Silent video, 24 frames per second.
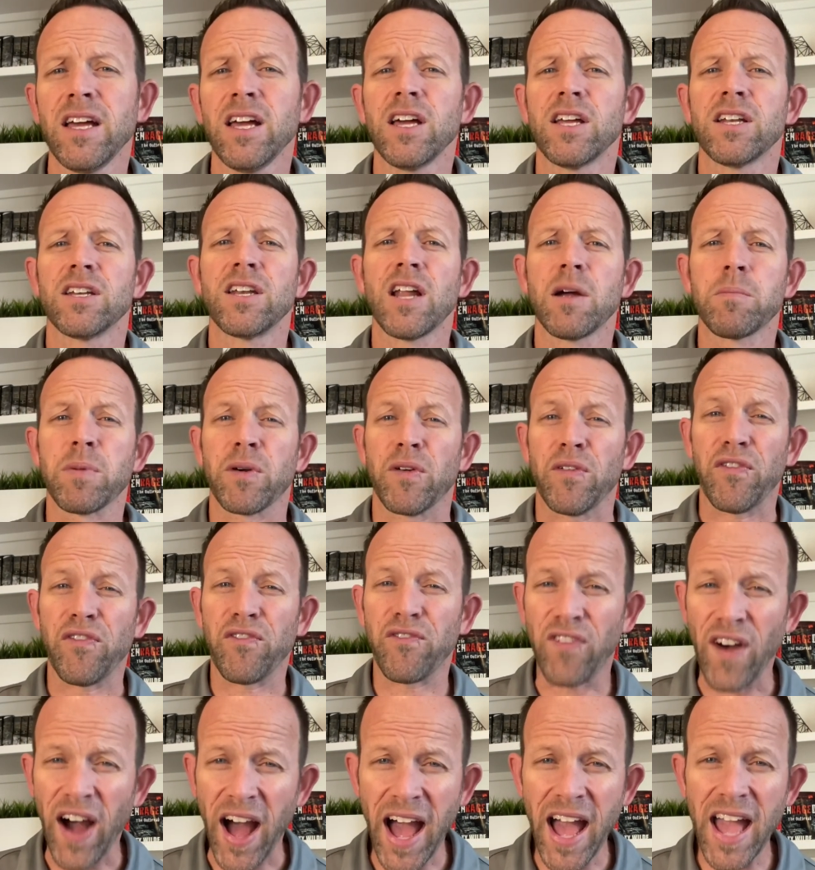number
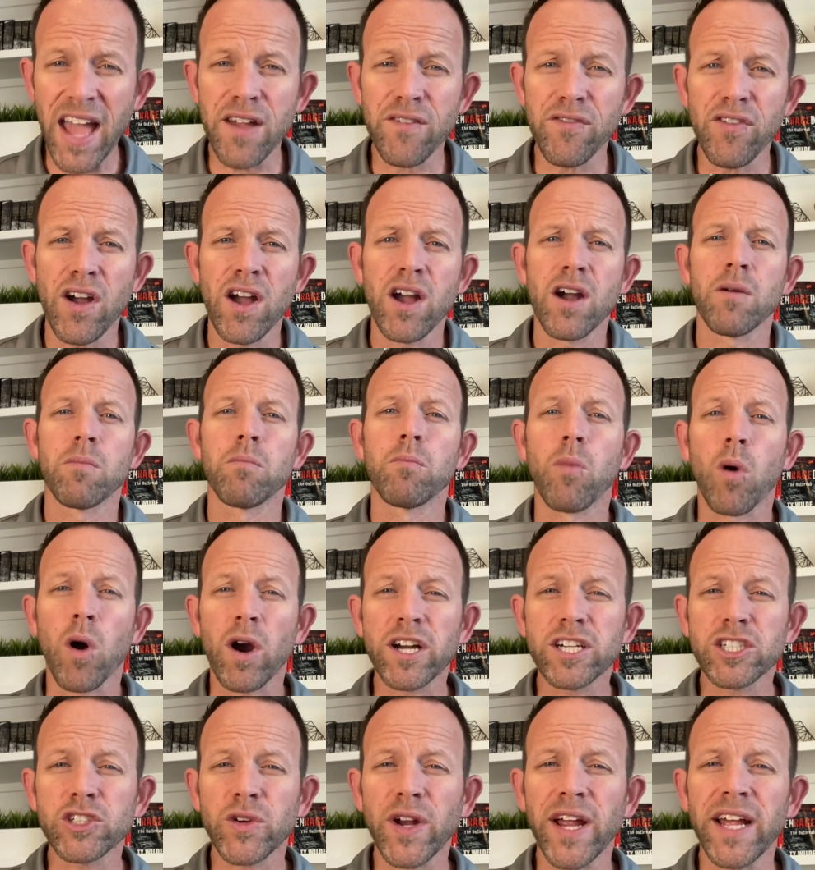five,
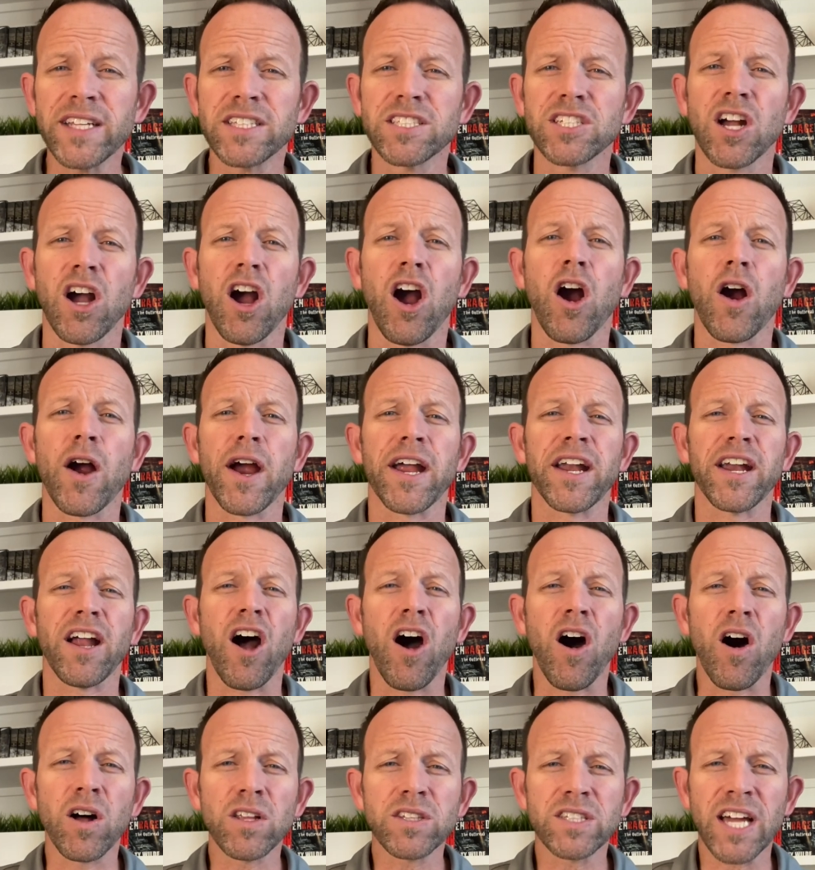mortgage rates are at
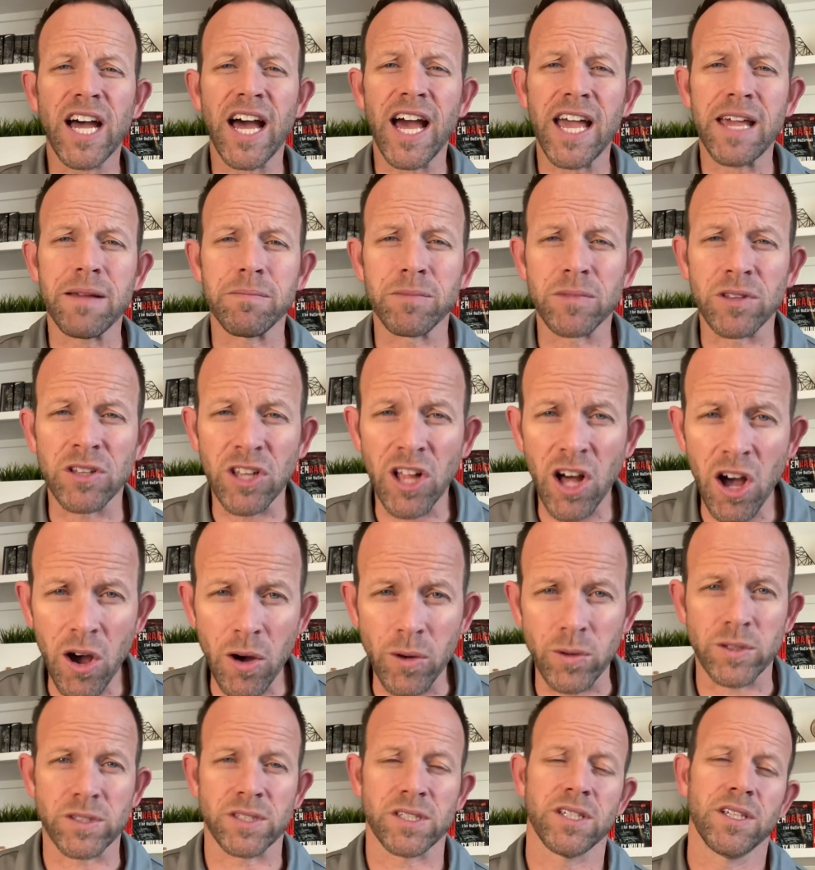all-time
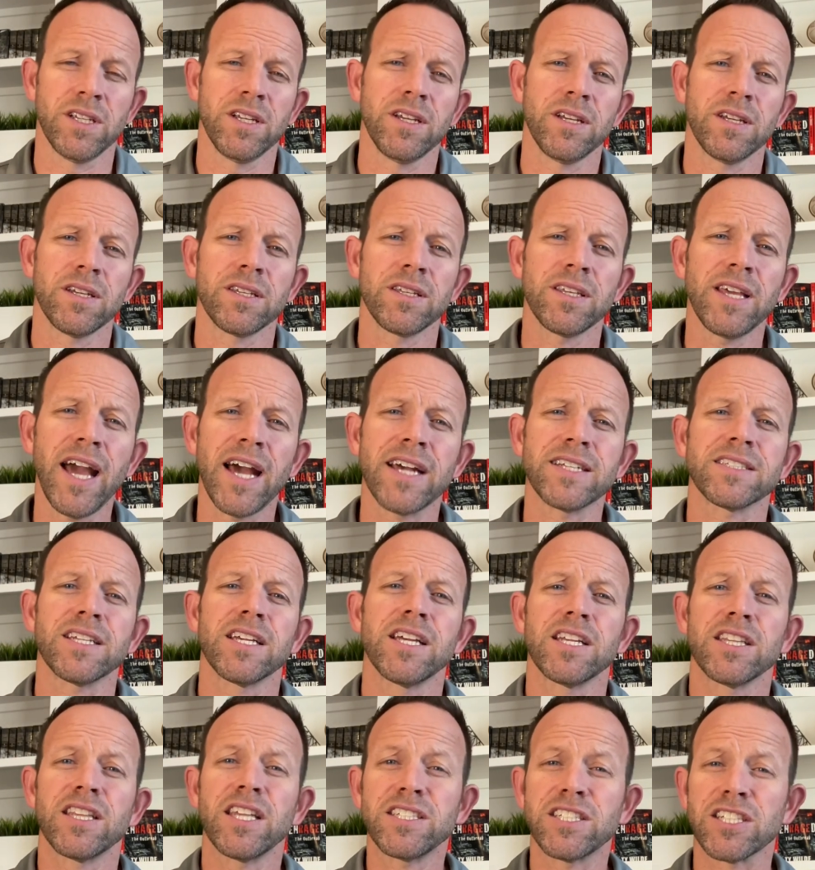lows. Yes,
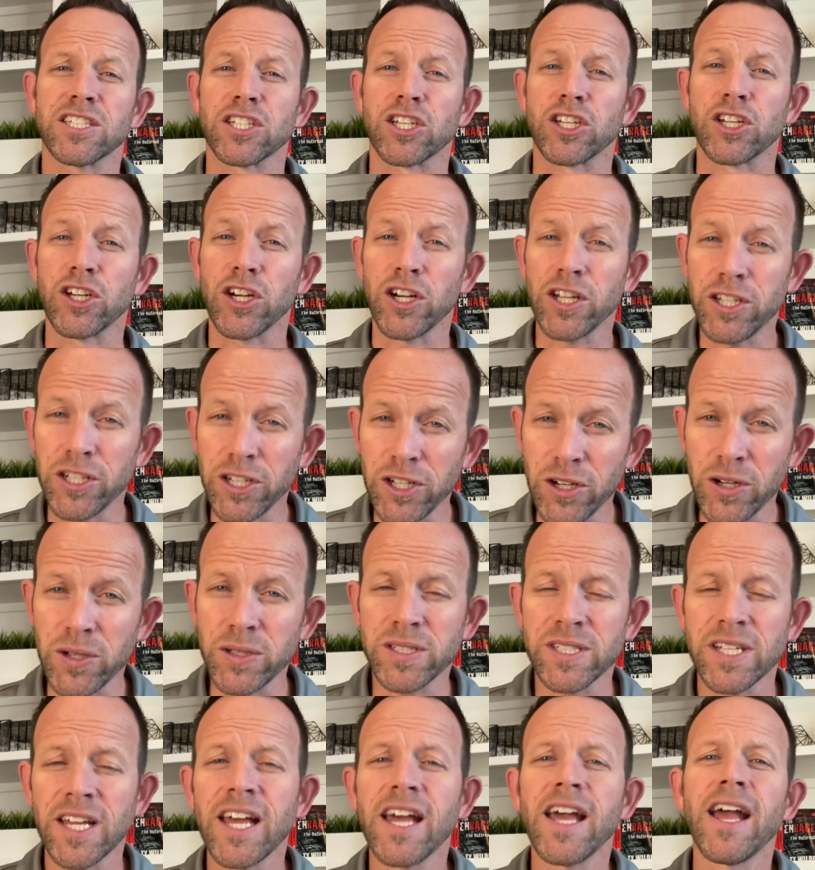this is good
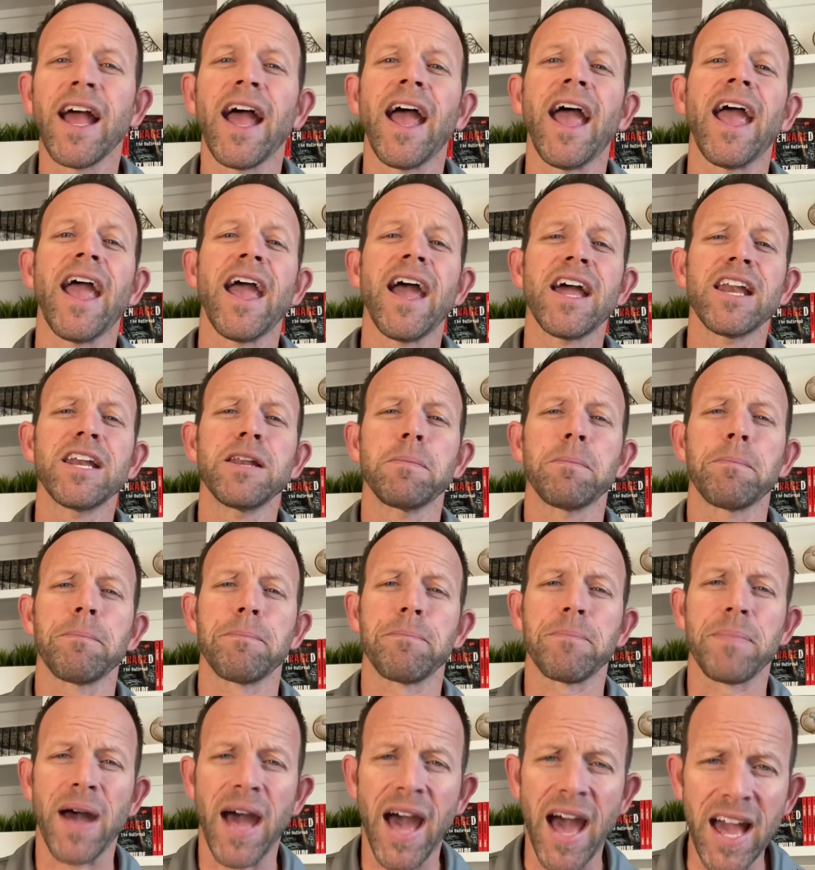news and
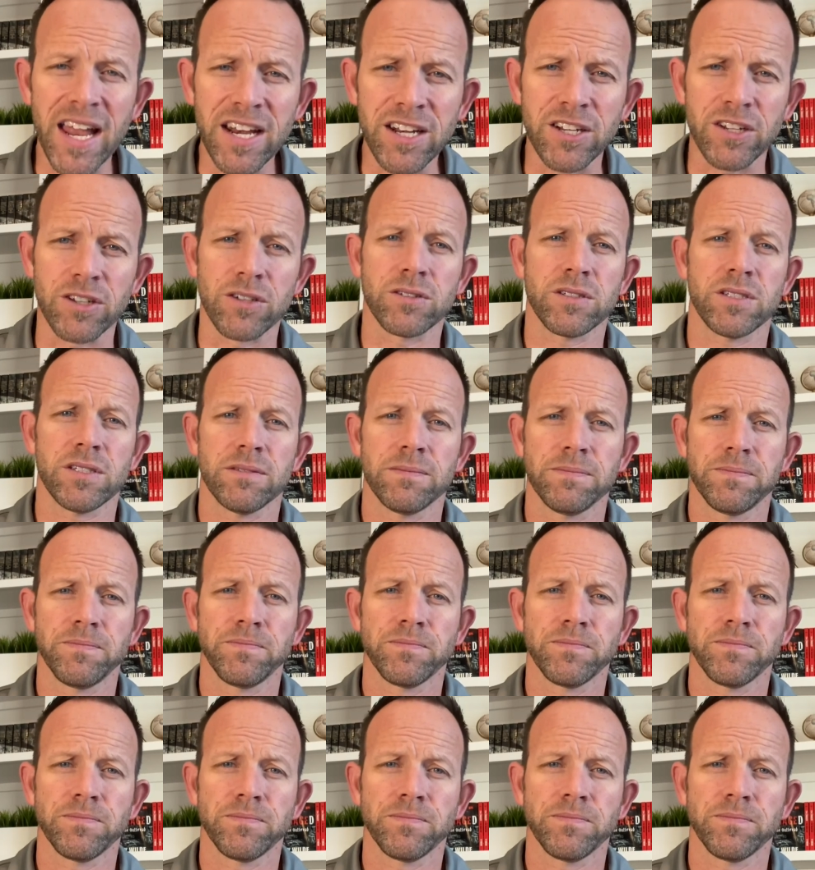bad news.